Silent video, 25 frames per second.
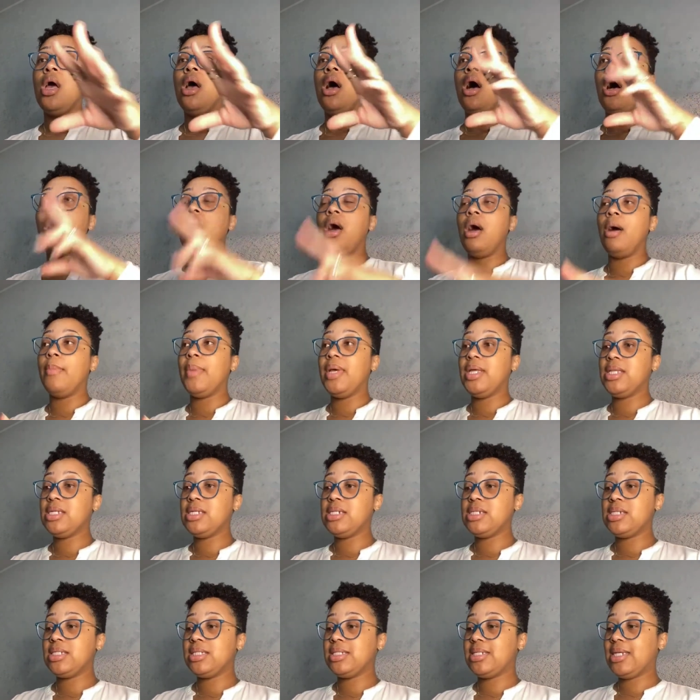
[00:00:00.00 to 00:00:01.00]
um, and
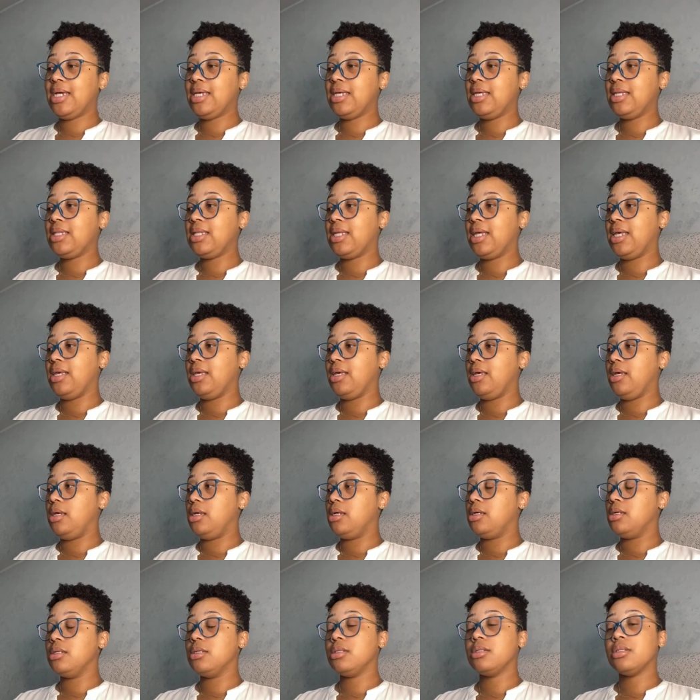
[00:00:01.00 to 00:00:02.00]
then the second thing
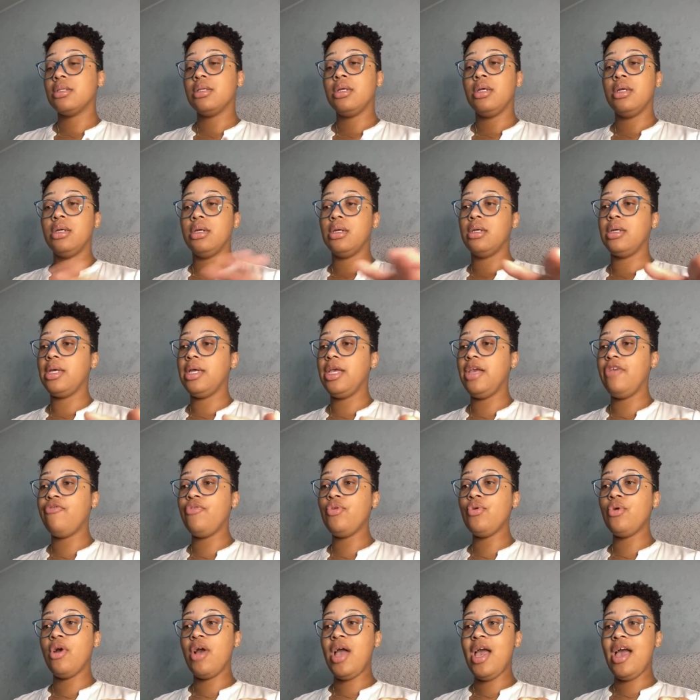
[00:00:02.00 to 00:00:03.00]
is if
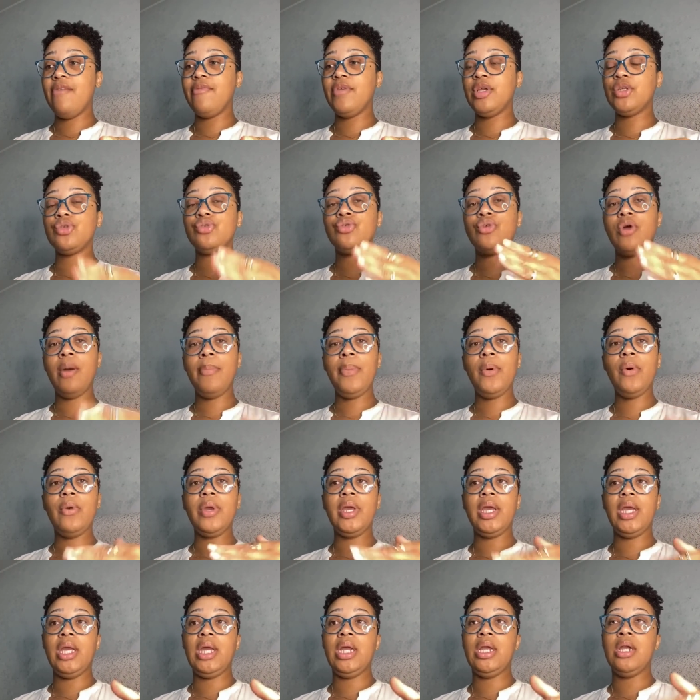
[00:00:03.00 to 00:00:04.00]
you're having trouble
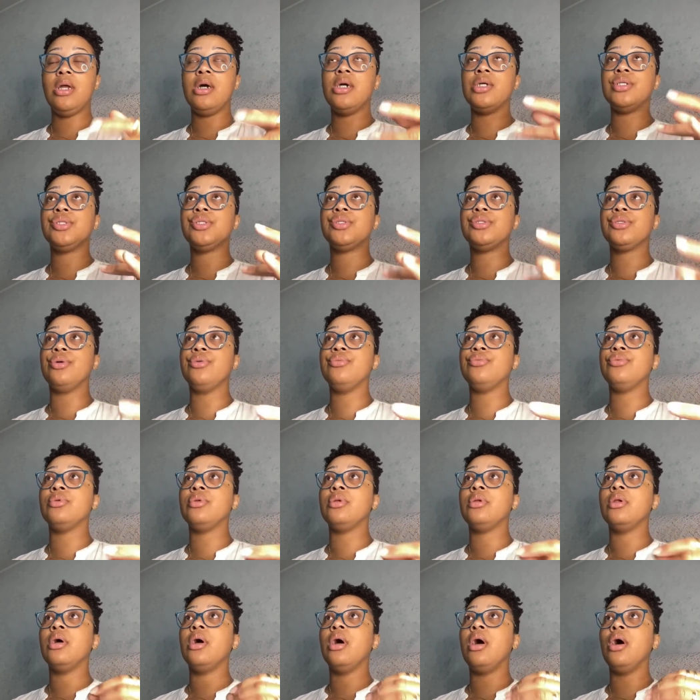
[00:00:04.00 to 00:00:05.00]
in a
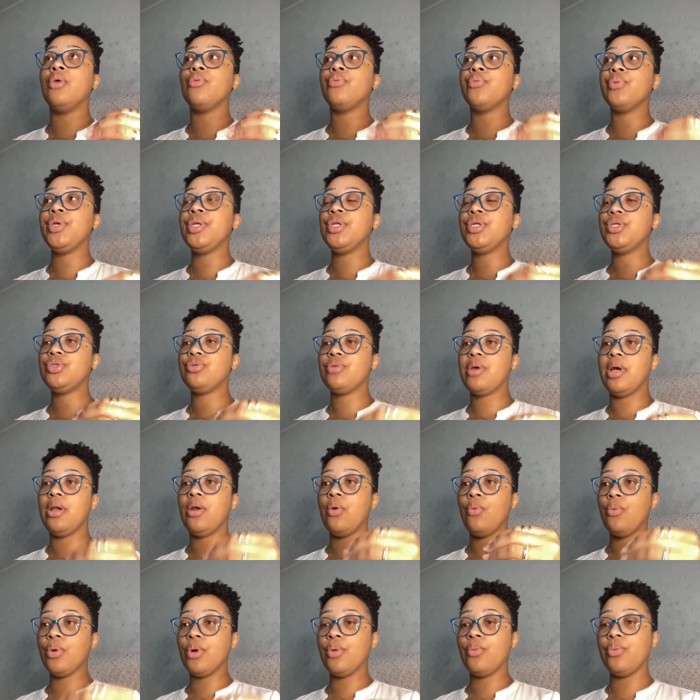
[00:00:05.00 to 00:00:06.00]
certain arena trying to
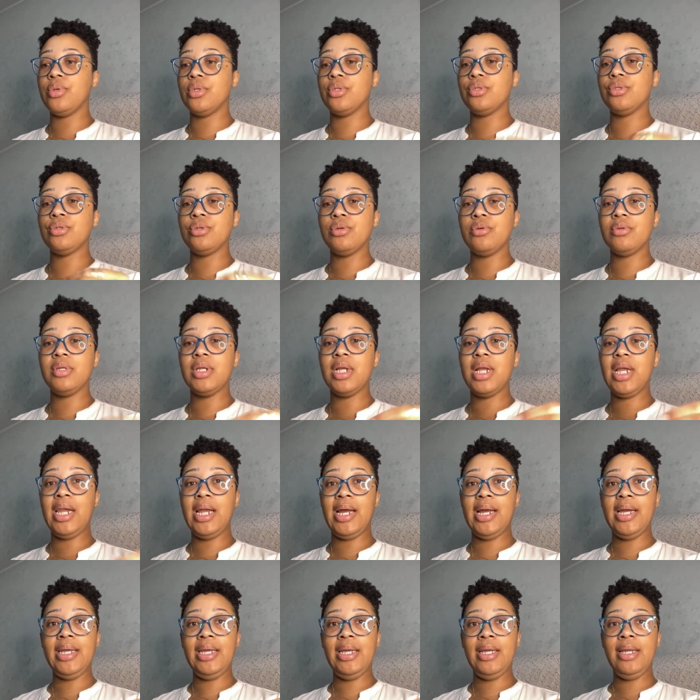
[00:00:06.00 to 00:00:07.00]
work with a certain
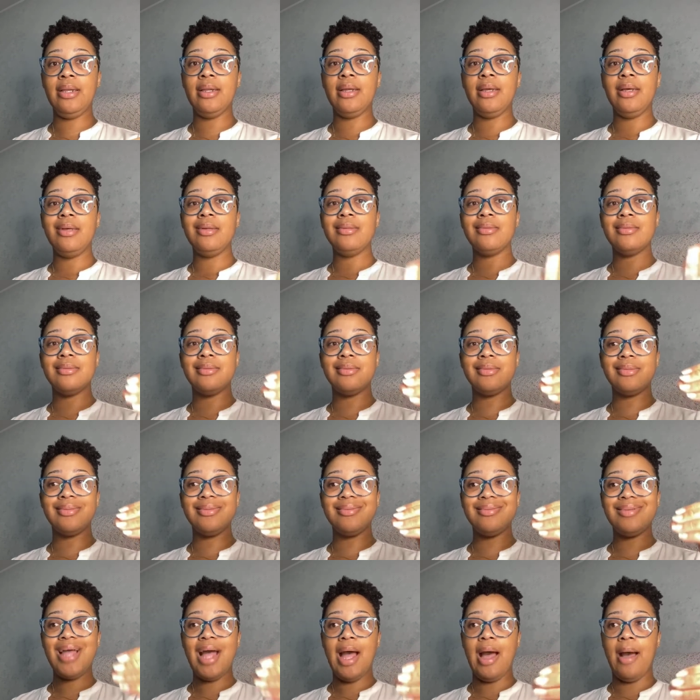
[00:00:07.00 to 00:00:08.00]
client
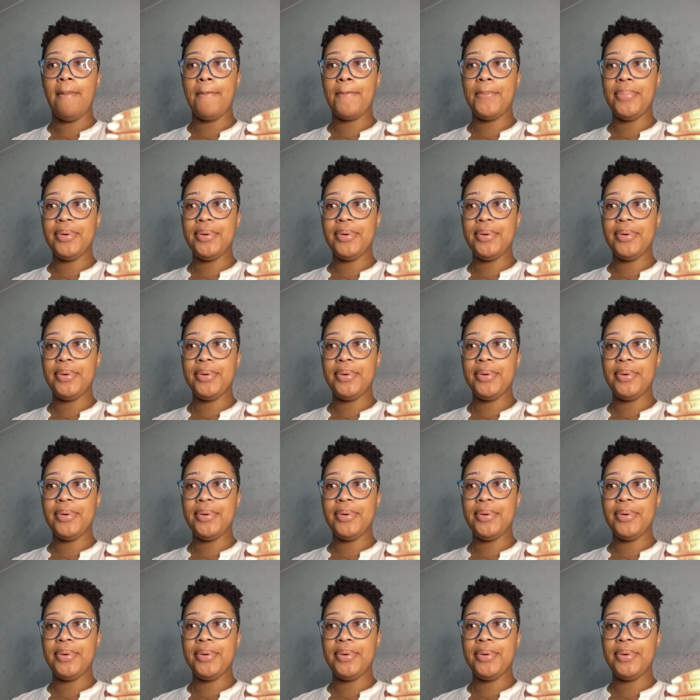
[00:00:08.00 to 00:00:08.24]
stop